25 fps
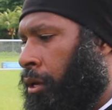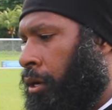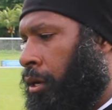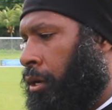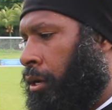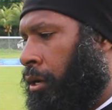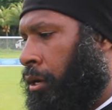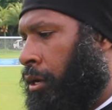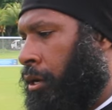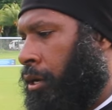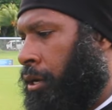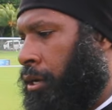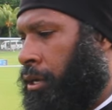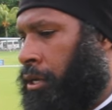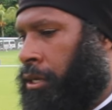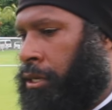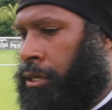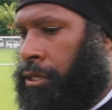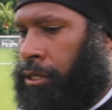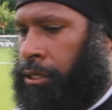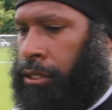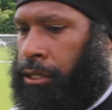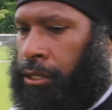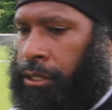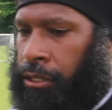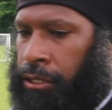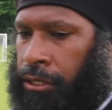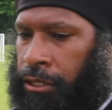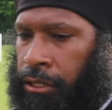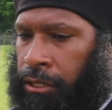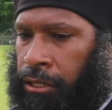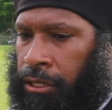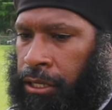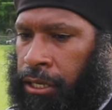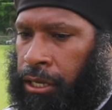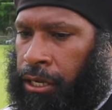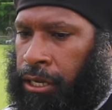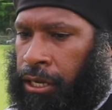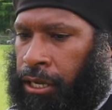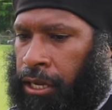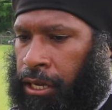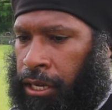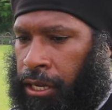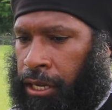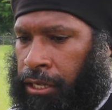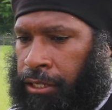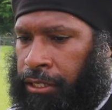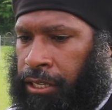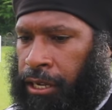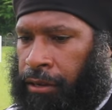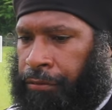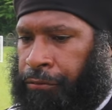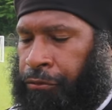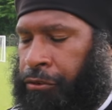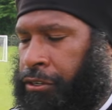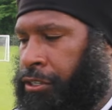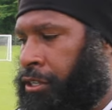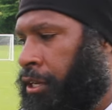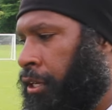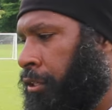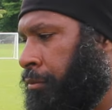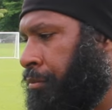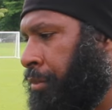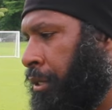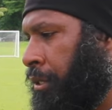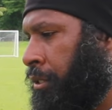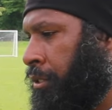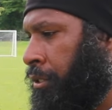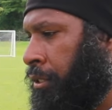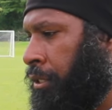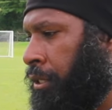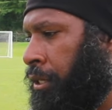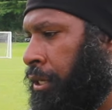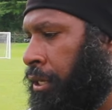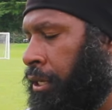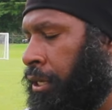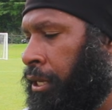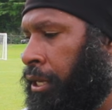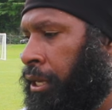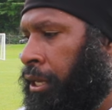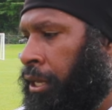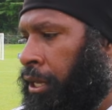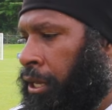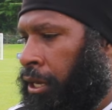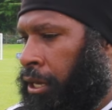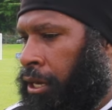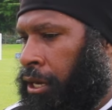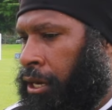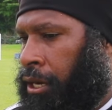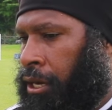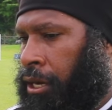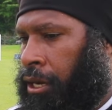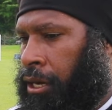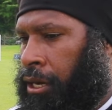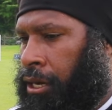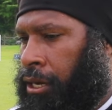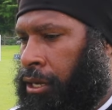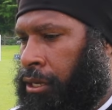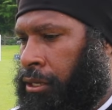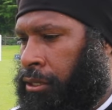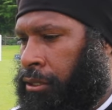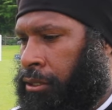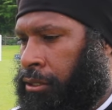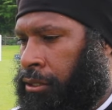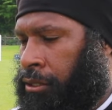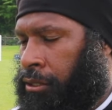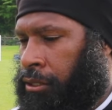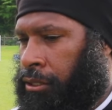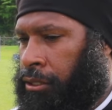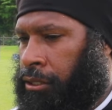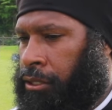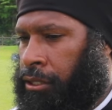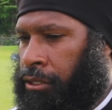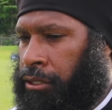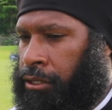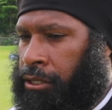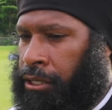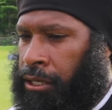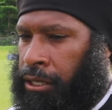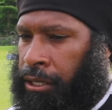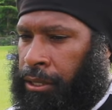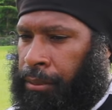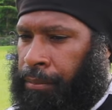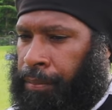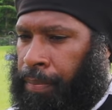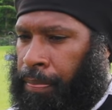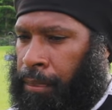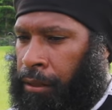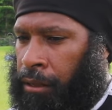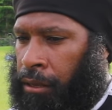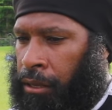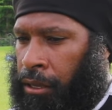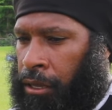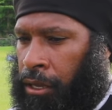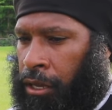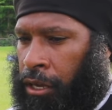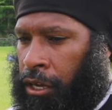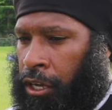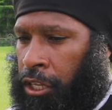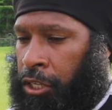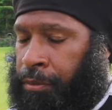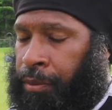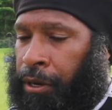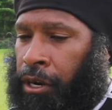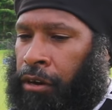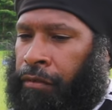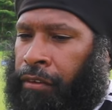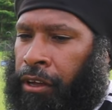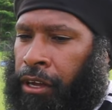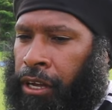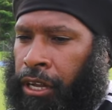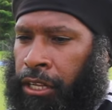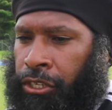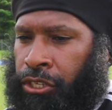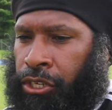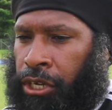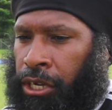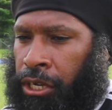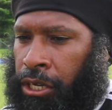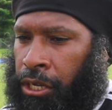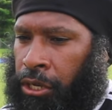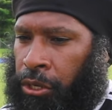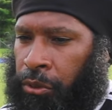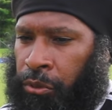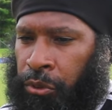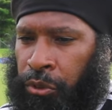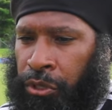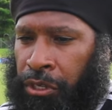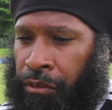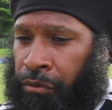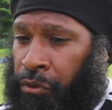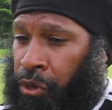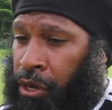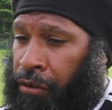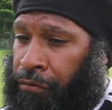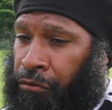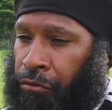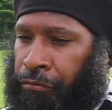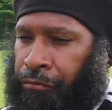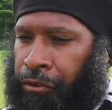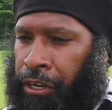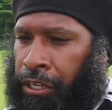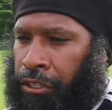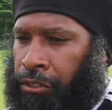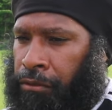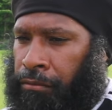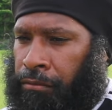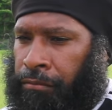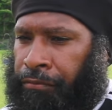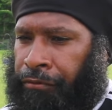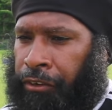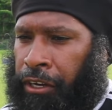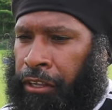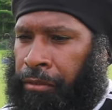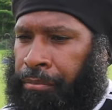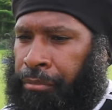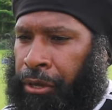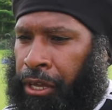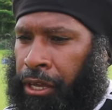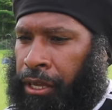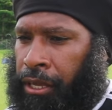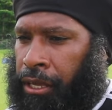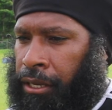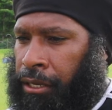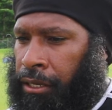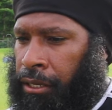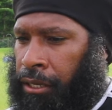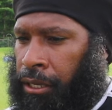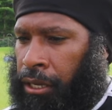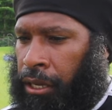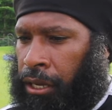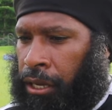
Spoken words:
Yes, a tough result, but yeah, girls, it's part of the culture. We have to fight back, and